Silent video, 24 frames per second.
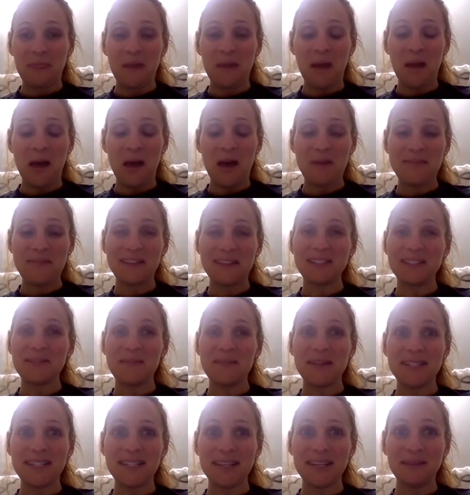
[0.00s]
That's
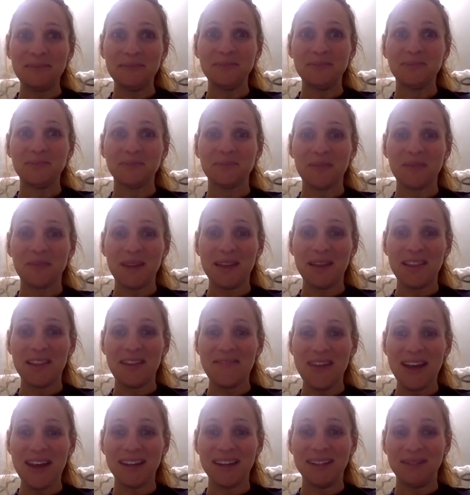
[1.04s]
amazing. I love
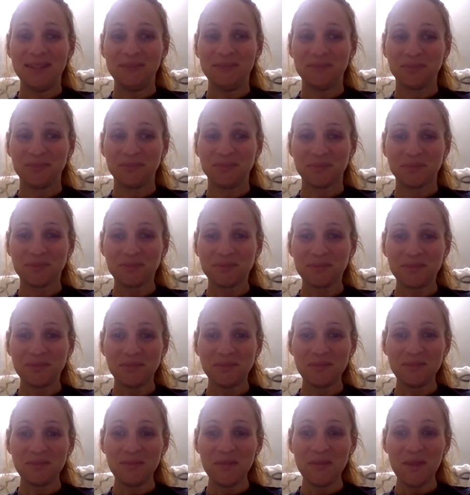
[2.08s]
that.
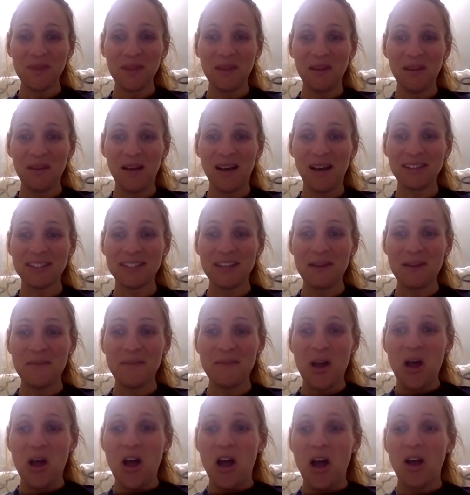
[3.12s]
Awesome.
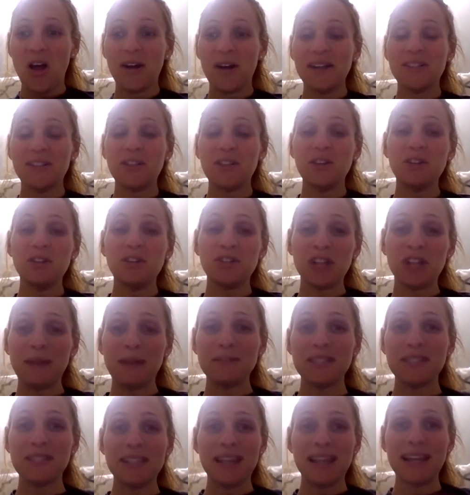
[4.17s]
All right. So your
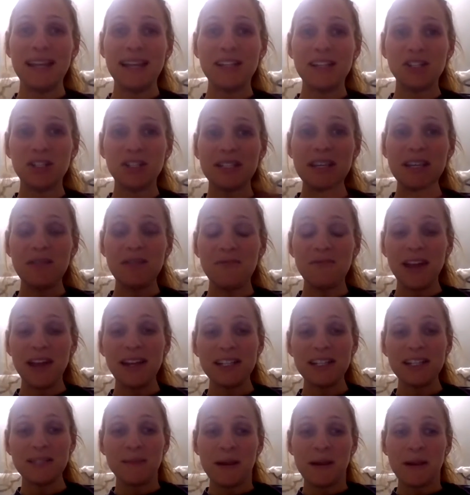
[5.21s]
job tonight is just invite
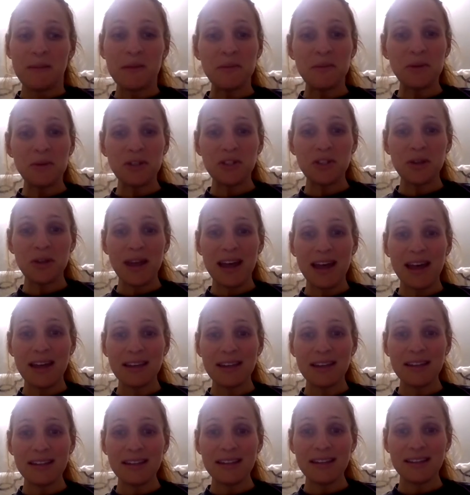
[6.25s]
as many people as you
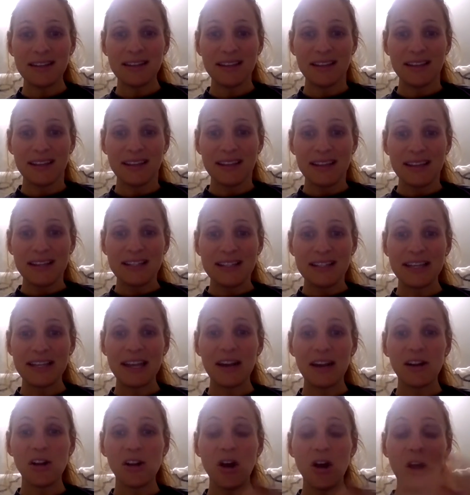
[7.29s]
can to
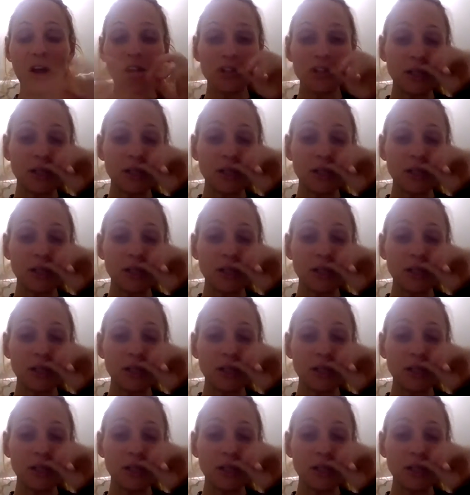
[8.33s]
get on a call.